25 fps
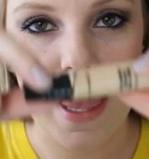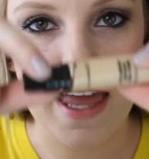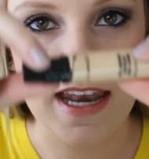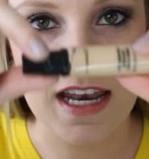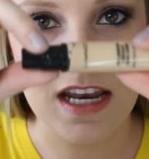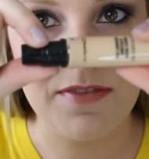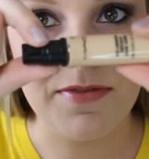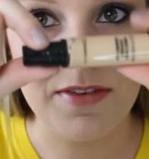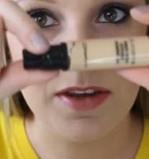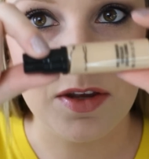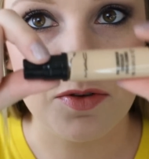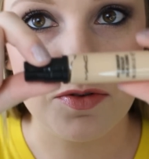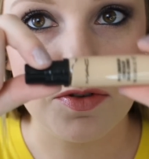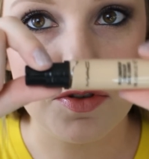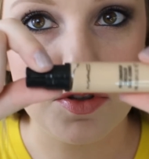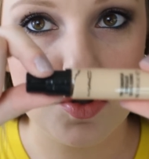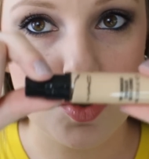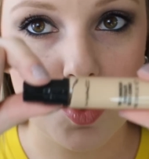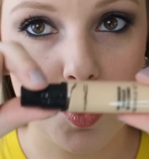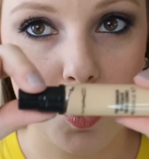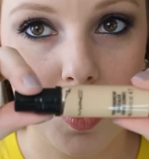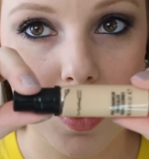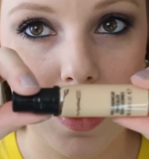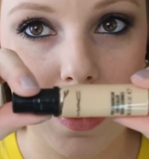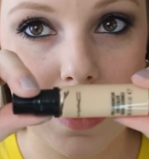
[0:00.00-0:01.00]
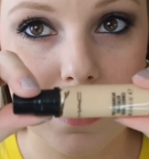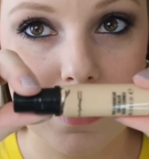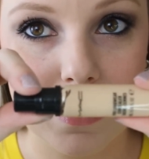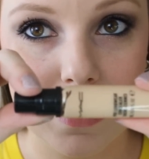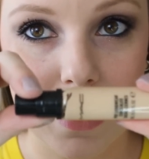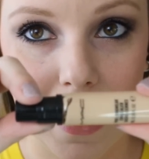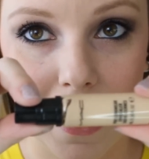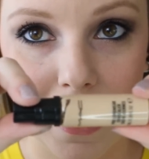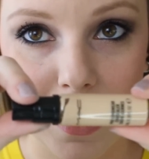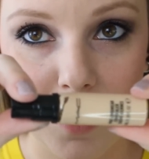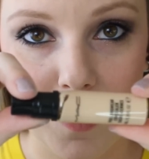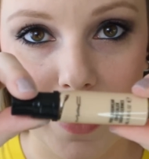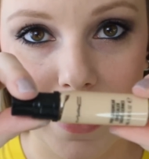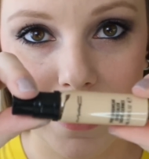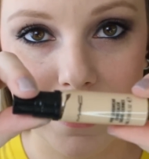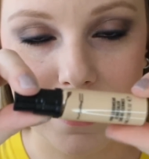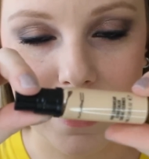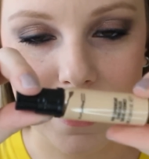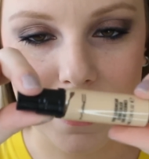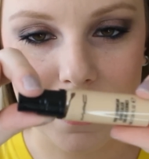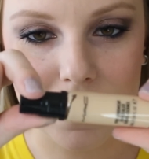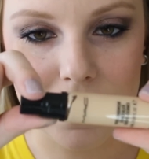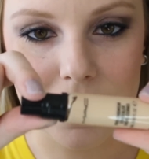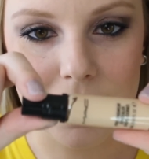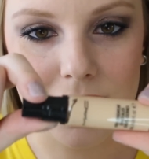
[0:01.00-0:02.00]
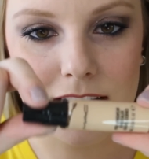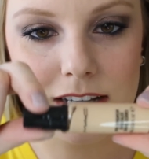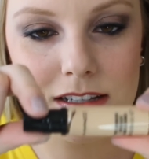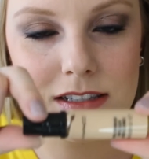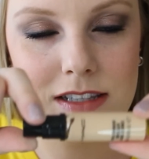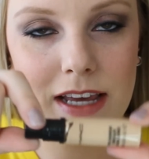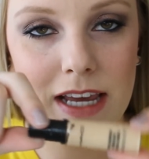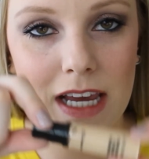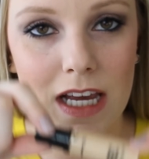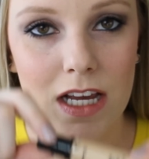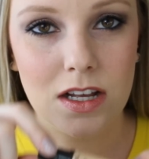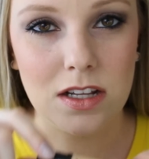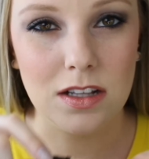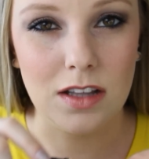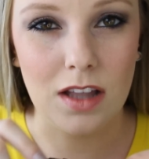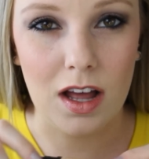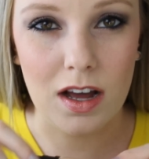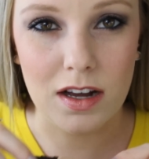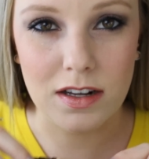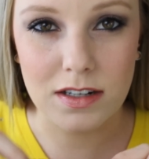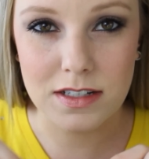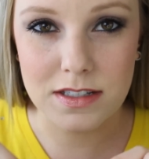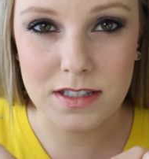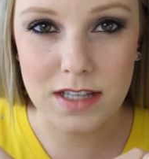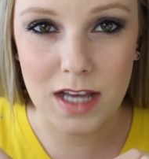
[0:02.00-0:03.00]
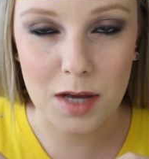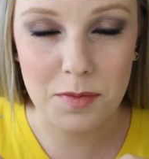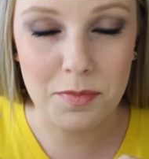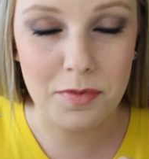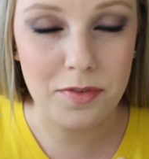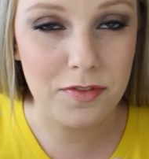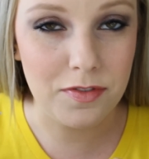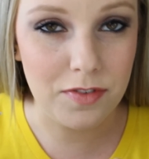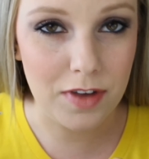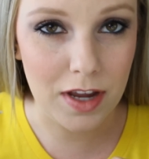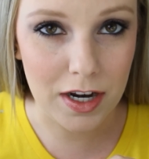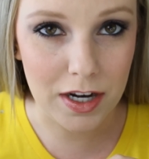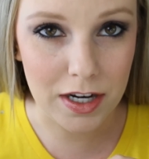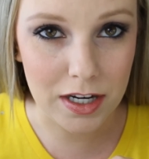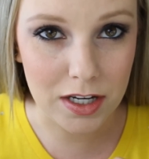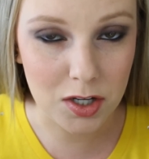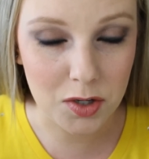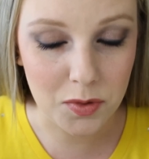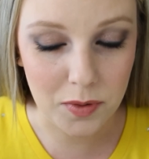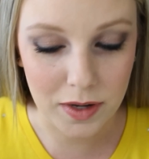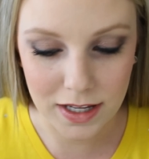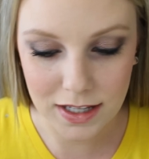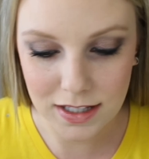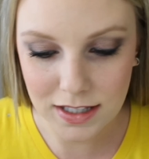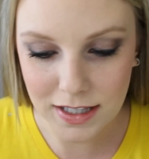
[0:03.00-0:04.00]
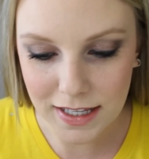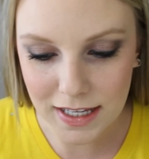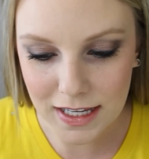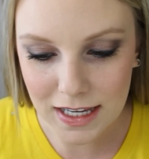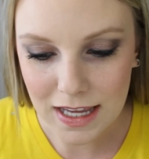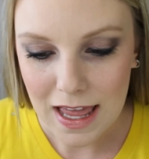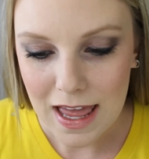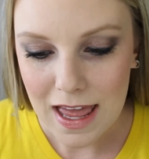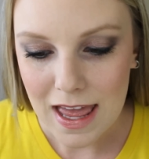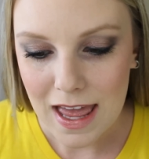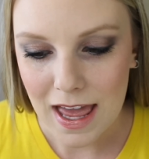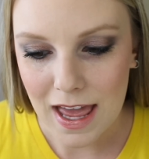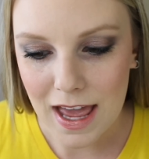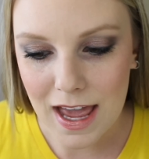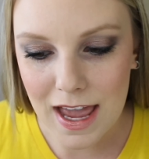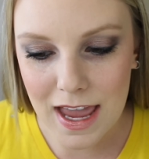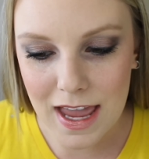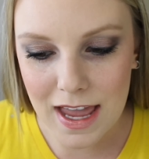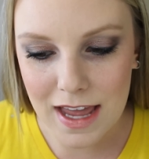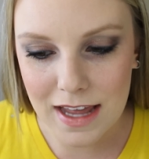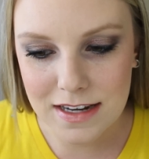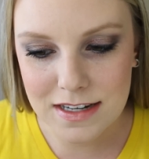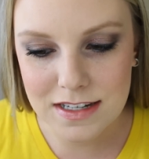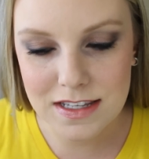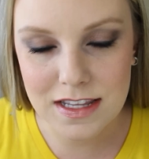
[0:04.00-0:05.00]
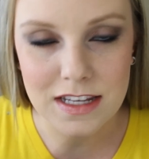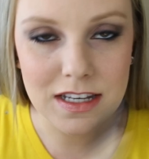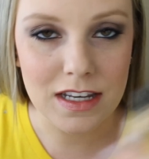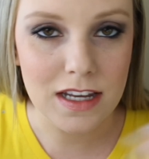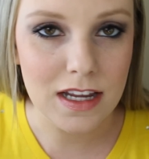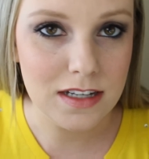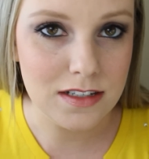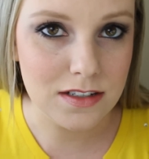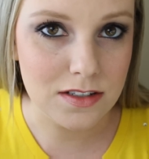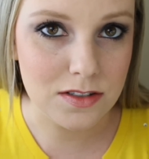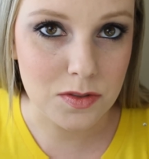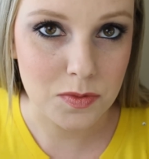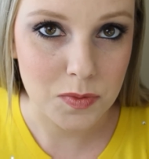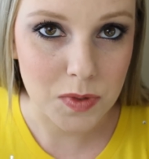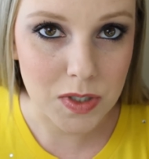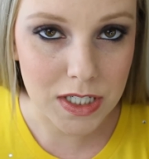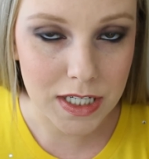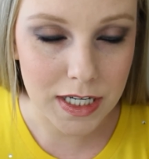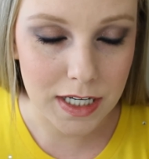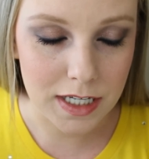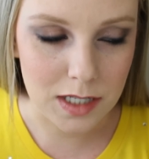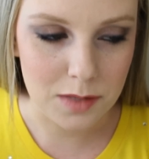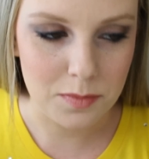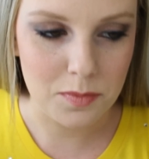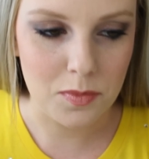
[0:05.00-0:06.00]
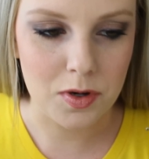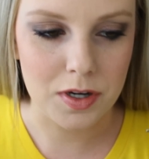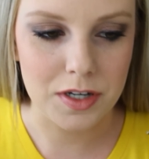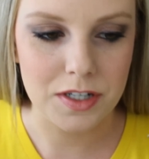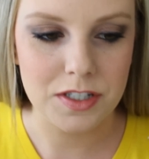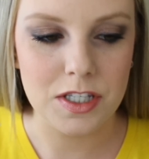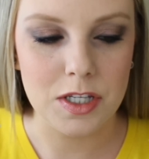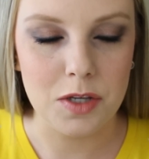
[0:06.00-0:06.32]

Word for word: And if you store it sideways like this, it clogs up very quickly, and then it doesn't work anymore.